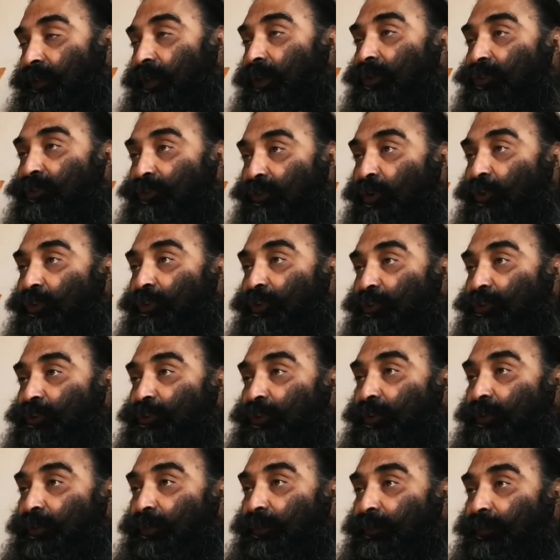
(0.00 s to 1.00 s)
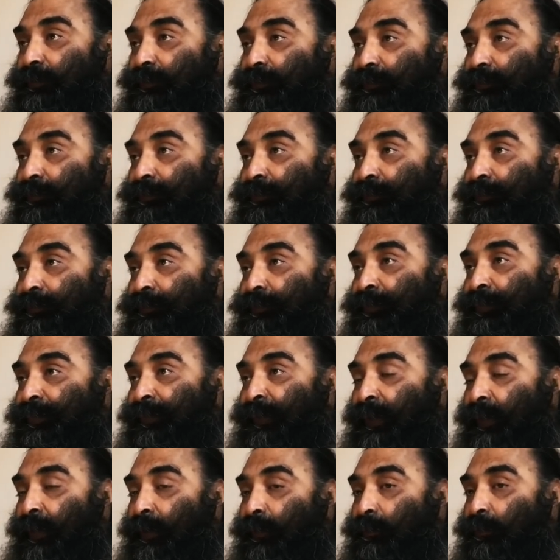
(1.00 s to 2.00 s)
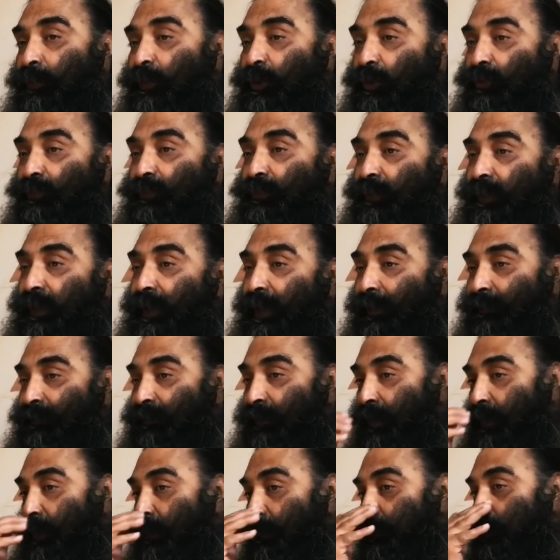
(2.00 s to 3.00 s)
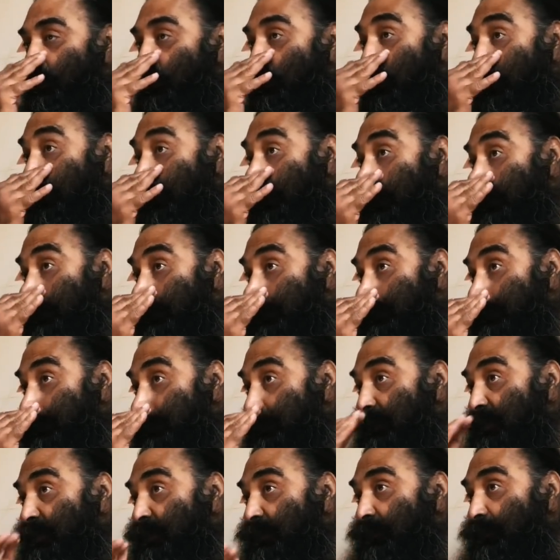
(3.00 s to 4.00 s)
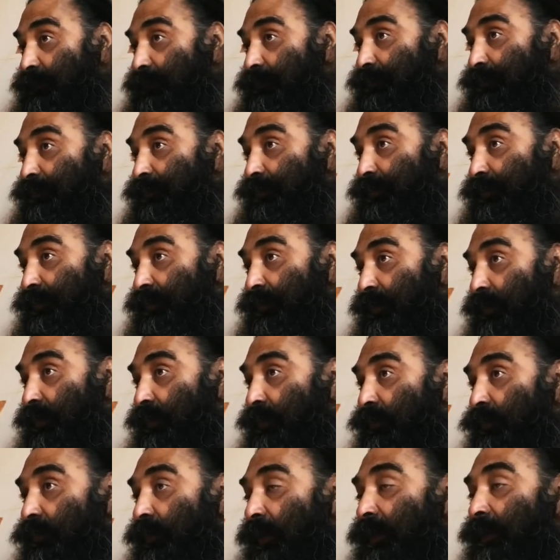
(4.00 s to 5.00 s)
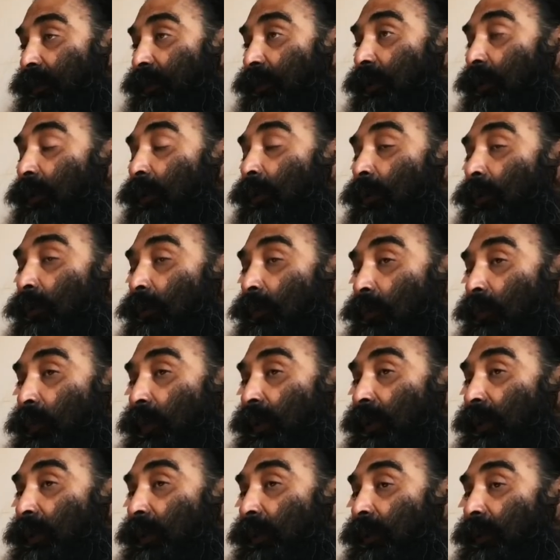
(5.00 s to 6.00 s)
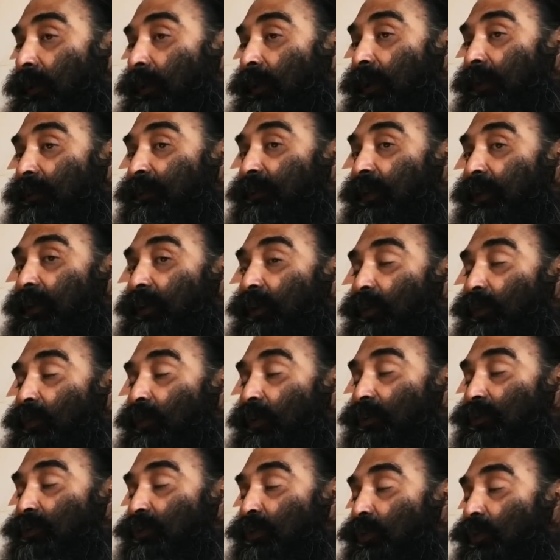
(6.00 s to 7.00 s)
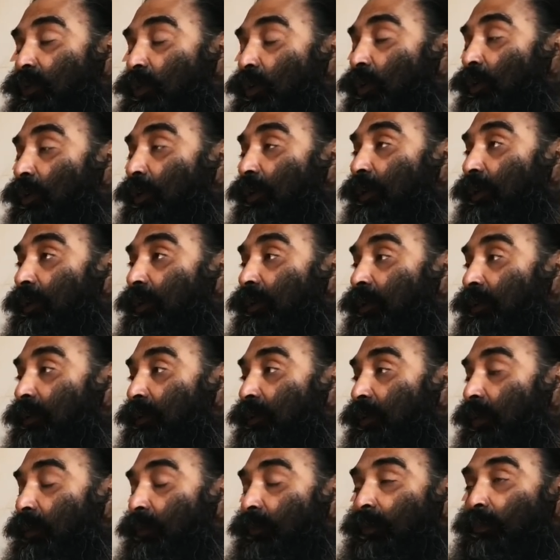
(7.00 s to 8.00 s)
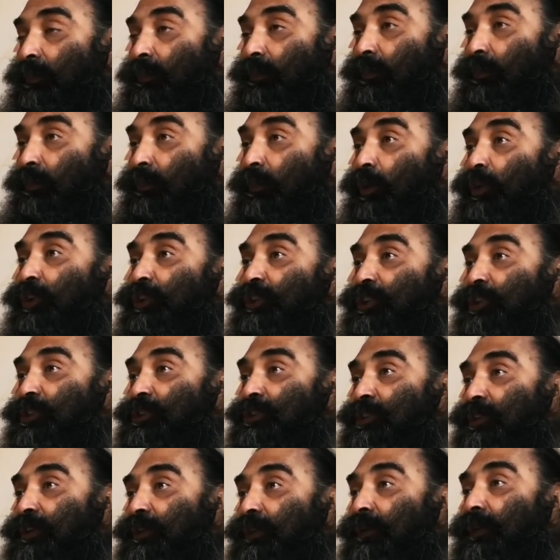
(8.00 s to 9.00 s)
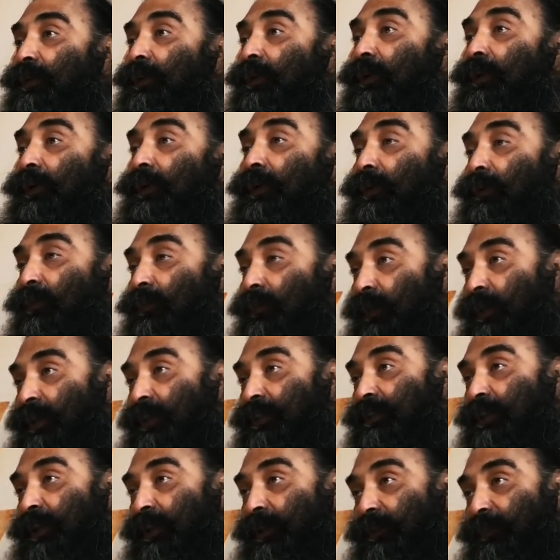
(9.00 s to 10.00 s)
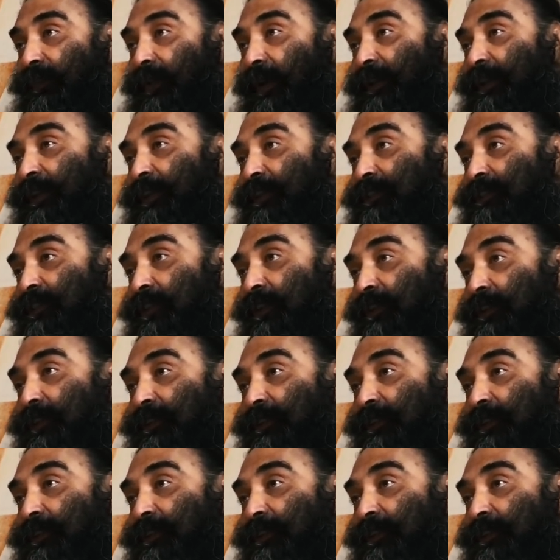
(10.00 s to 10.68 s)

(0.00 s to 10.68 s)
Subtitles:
It's not easy. Because we have the two layers. Fine. One layer, as I request to you already in our morning session, one is the divine nature.